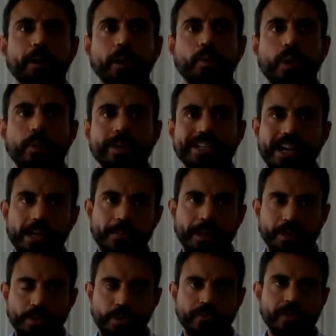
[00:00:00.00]
But when we talk
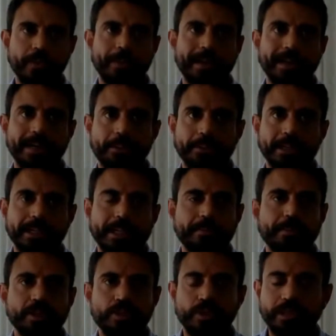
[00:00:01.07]
about neurofeedback, and I'm going to
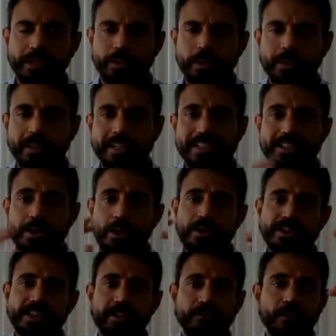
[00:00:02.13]
keep this really quickly, is there
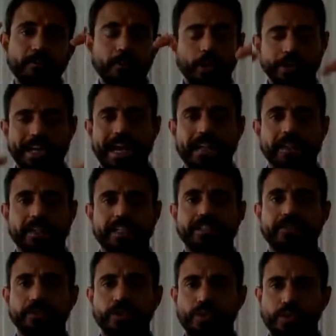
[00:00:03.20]
are different
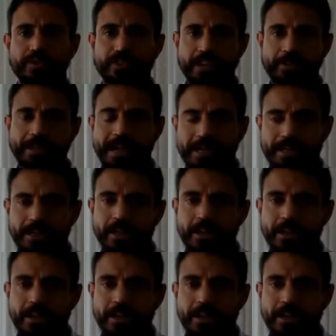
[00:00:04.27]
modalities of neurofeedback.